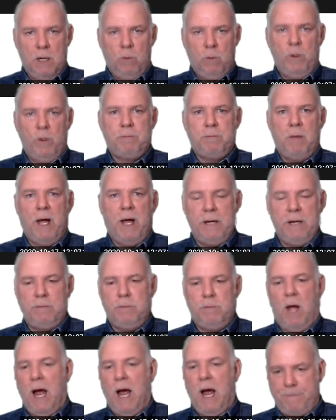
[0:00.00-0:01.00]
With my
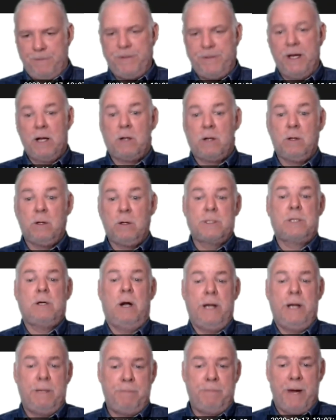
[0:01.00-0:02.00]
hypothetical
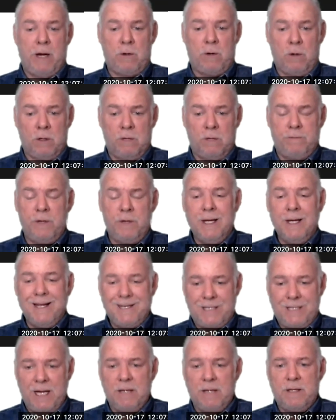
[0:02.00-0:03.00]
starting bankroll of
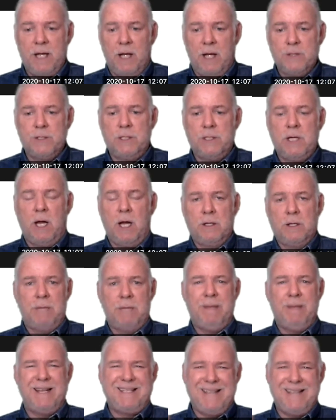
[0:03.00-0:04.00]
$10,000,
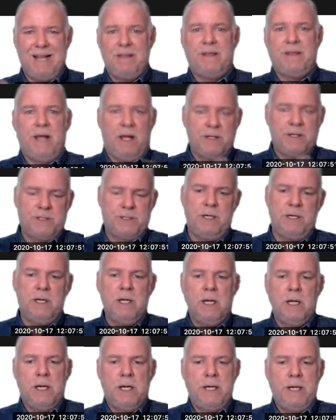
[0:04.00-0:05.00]
I'm at
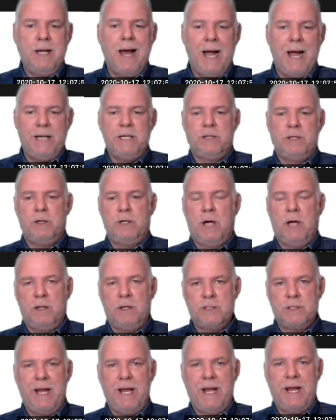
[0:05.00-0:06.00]

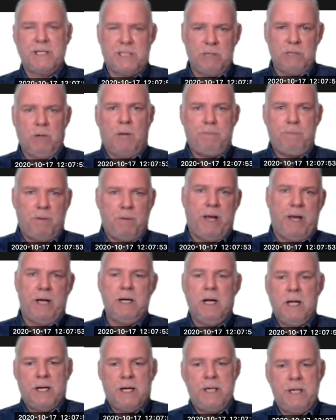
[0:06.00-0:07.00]
$10,900 now. So up
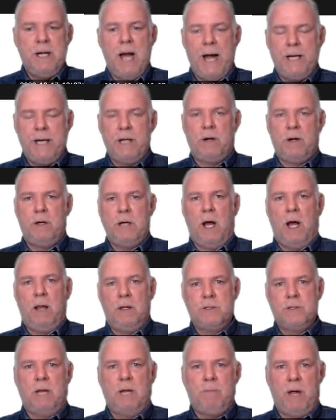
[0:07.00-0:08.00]
about
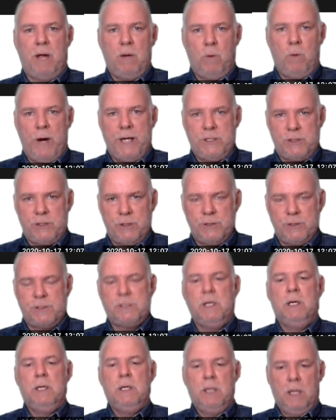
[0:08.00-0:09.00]
$900 on my
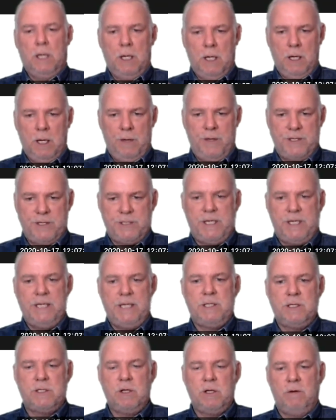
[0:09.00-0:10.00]
wagers the
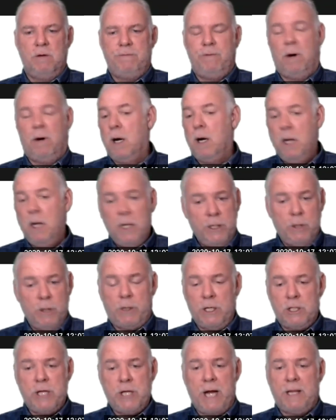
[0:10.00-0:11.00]
season so far. You
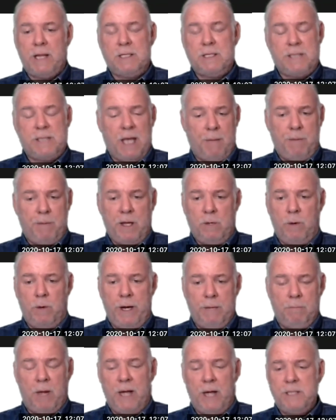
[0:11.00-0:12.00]
can check this out, by the
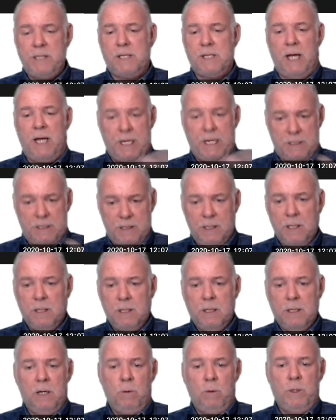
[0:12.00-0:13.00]
way, at my site,
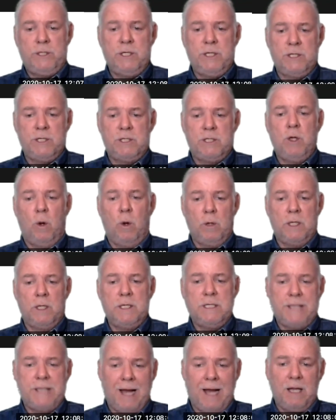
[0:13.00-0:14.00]
which is
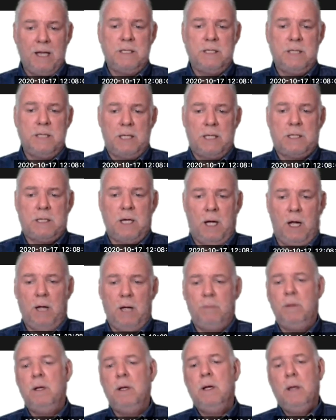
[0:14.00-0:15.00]

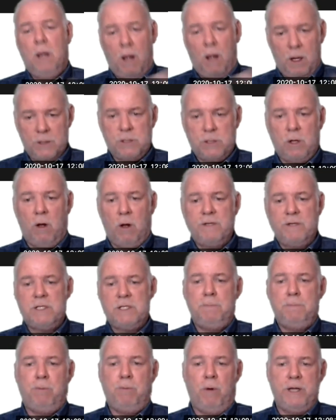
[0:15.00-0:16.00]
nolandalla.com. Also,
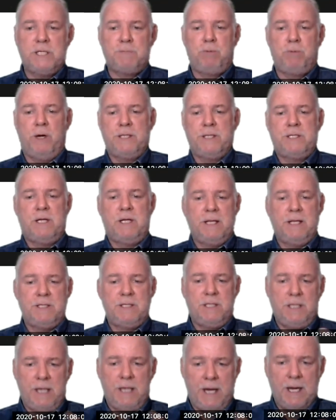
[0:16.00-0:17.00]
obviously,
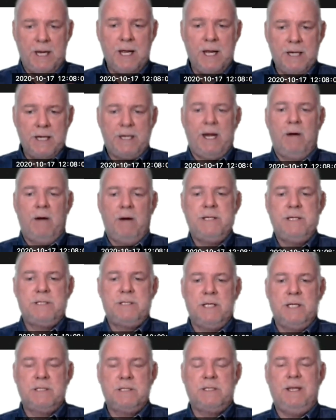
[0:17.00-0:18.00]
Pointspreads.ca carries
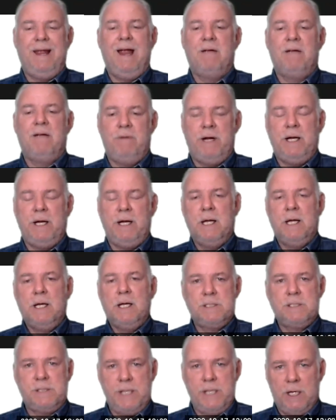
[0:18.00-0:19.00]
this every
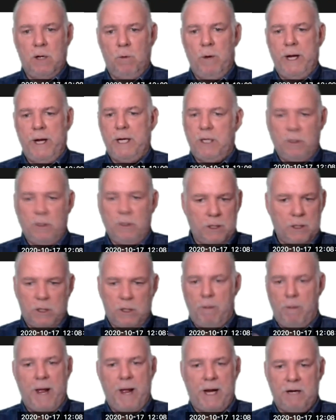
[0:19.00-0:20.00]
single week. You can
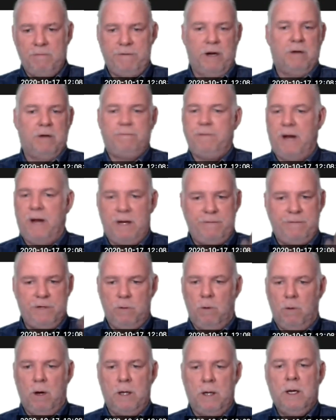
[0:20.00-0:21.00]
go back and verify it if
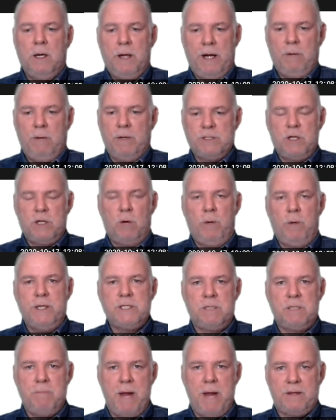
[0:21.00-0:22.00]
you want. Anyways, no
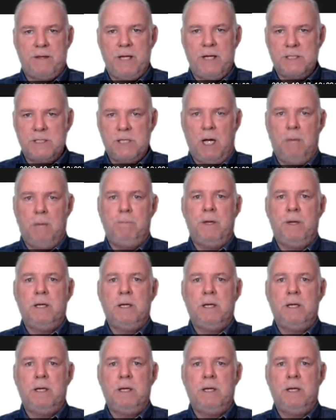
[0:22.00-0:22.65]
reason to make things up.